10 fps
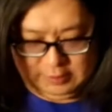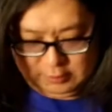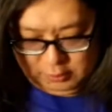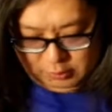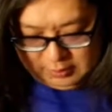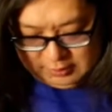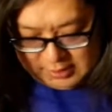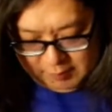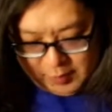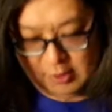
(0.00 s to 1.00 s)
due in
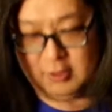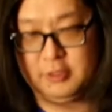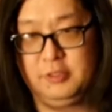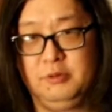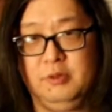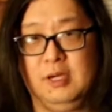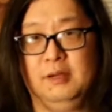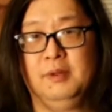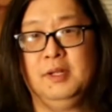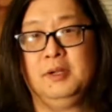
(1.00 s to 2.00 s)
some part
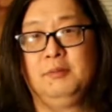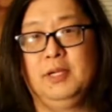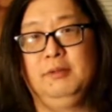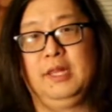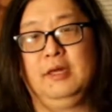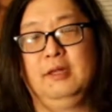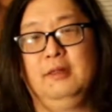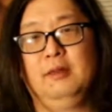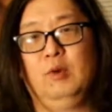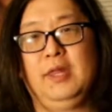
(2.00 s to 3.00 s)
to probably
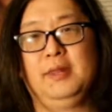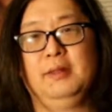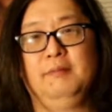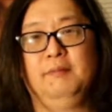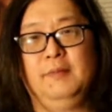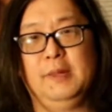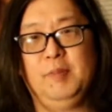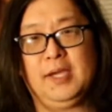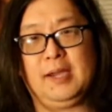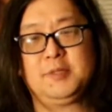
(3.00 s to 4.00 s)
the way the
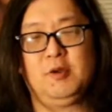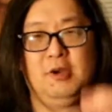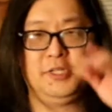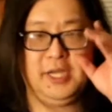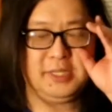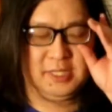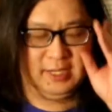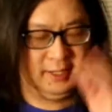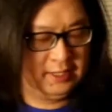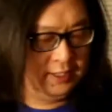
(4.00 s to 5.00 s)
pickups are
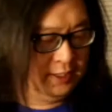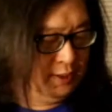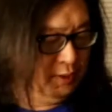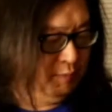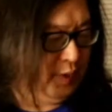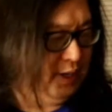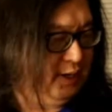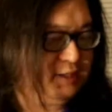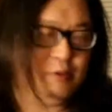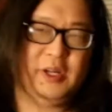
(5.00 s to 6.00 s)
adjusted.
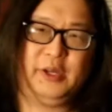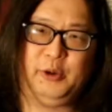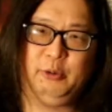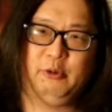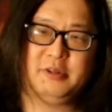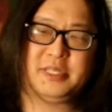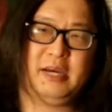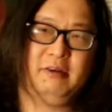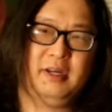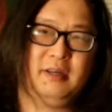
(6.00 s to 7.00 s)
But it's a really cool
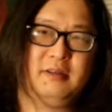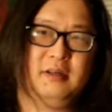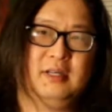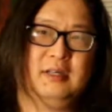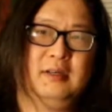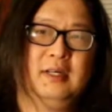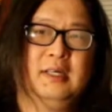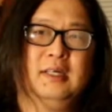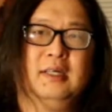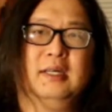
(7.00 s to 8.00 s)
sounding guitar.
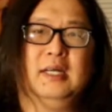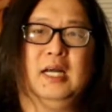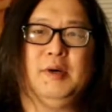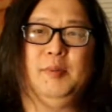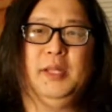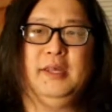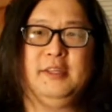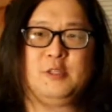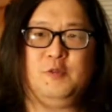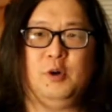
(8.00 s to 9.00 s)
I played
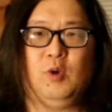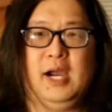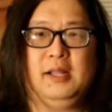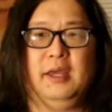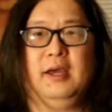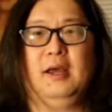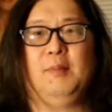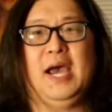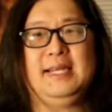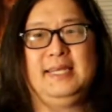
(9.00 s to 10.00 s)
this for a while.
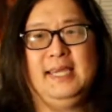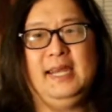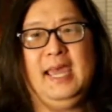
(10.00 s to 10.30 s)
I did